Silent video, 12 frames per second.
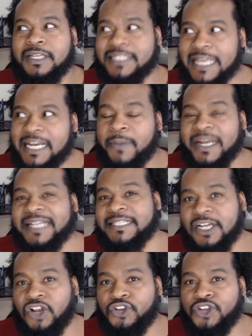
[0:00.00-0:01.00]
does anybody
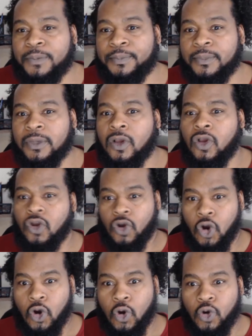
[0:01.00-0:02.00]
tell them,
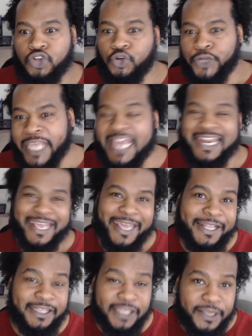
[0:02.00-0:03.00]
oh, you can't
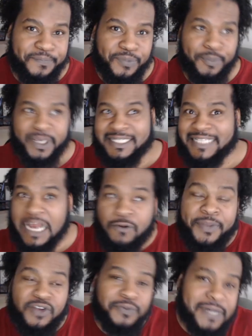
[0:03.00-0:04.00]
hate them because that
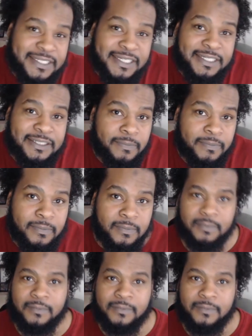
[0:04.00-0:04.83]
would be racism?